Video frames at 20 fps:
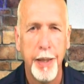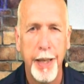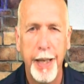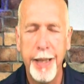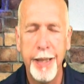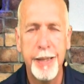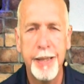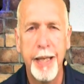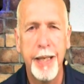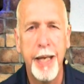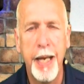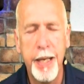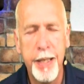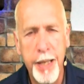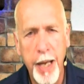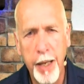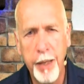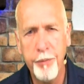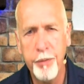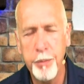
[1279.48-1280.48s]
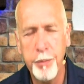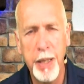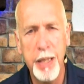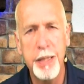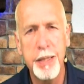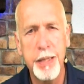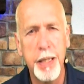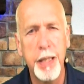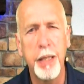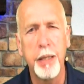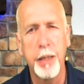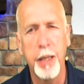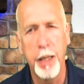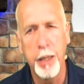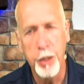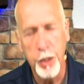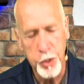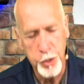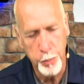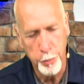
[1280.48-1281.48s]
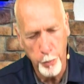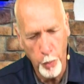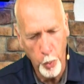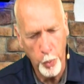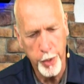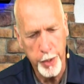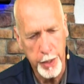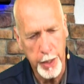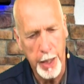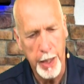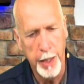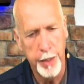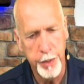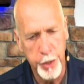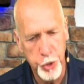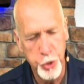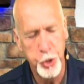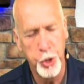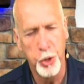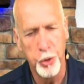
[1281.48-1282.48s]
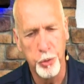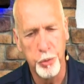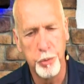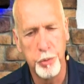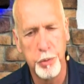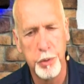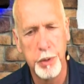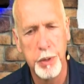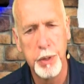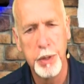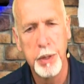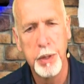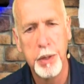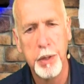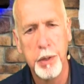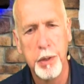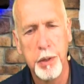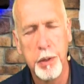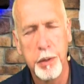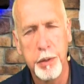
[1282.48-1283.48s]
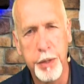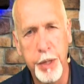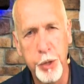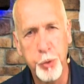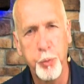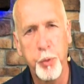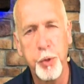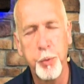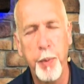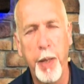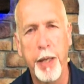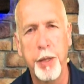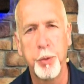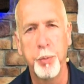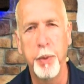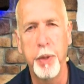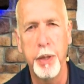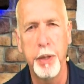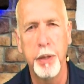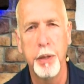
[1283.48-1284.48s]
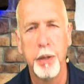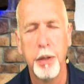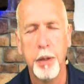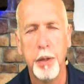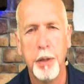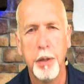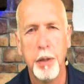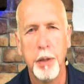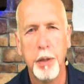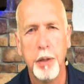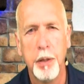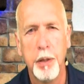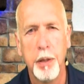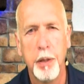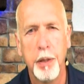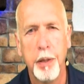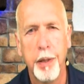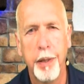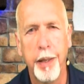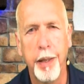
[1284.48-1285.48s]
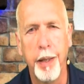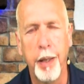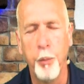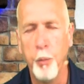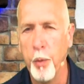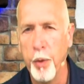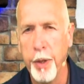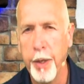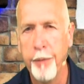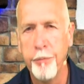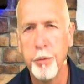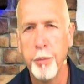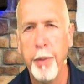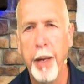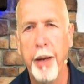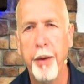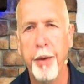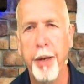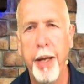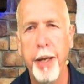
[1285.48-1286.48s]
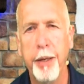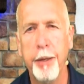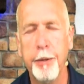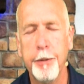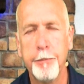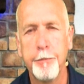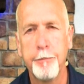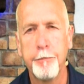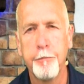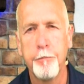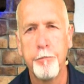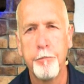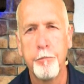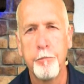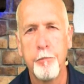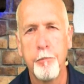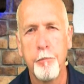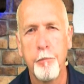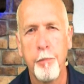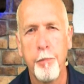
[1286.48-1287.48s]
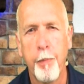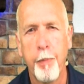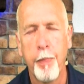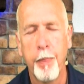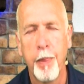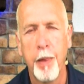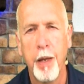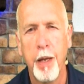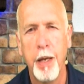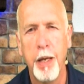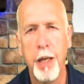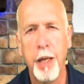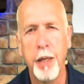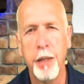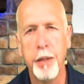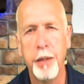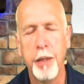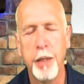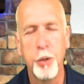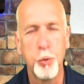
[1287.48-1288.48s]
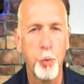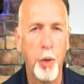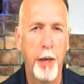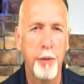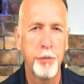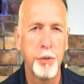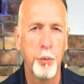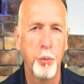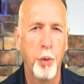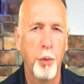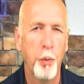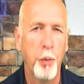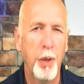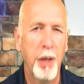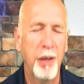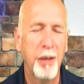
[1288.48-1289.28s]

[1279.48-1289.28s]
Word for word: And he said, And none of it means anything because Mordecai, the Jew, disrespects me and will never bow down. And his wife said, Well, why